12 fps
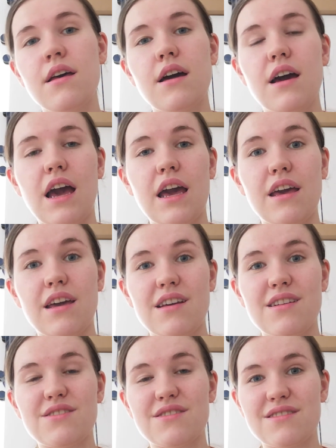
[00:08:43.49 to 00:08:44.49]
I
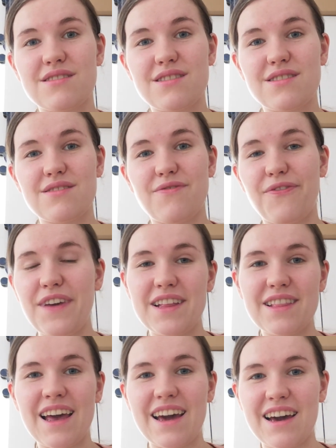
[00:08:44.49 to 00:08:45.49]
just feel
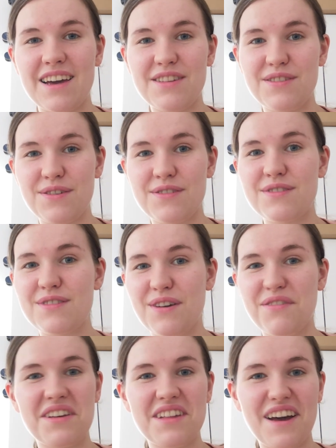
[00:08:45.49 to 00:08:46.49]
like I don't
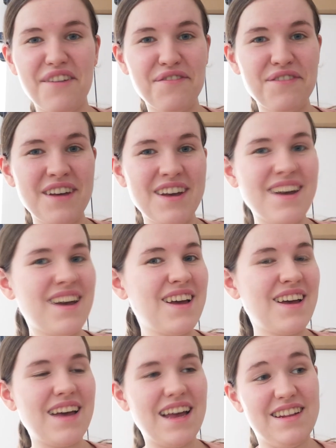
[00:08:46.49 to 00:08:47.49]
know enough,
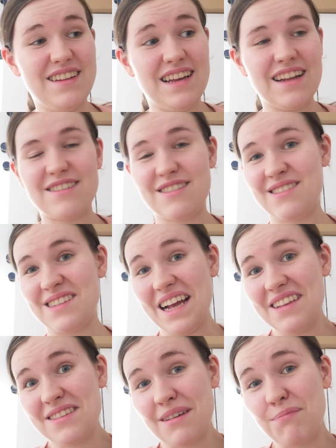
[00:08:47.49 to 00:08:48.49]
and that's
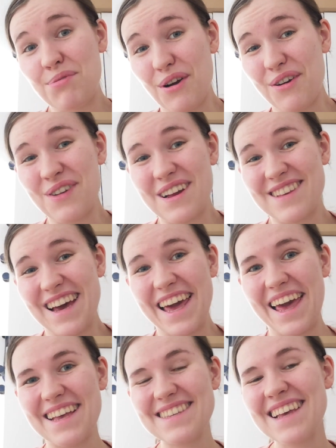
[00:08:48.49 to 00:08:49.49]
some progress, I
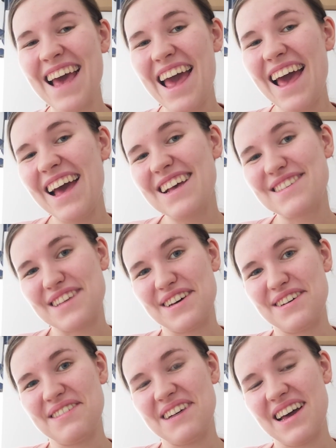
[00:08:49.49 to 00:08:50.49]
guess.
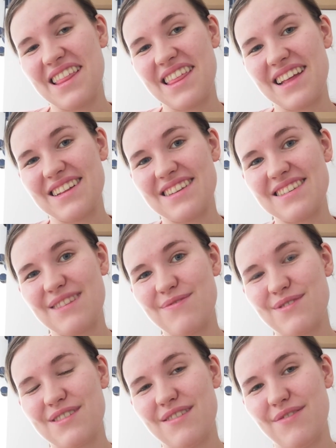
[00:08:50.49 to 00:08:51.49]
So I think that's it for
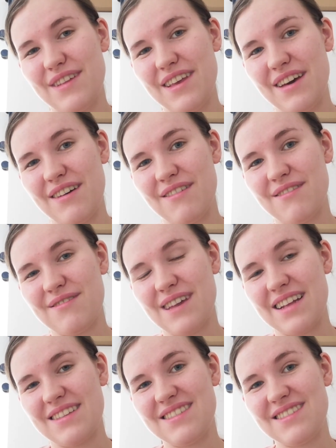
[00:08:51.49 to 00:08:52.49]
this video,
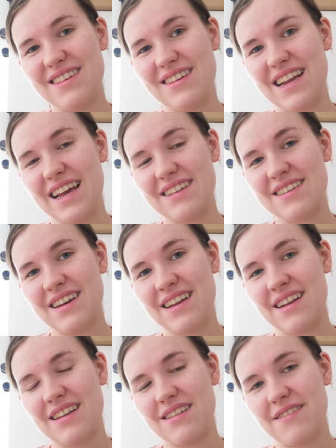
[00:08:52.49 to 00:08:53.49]
and see you later in
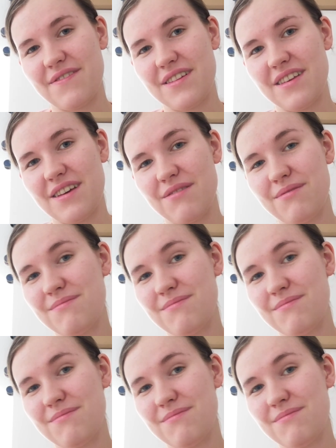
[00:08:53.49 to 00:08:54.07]
another video.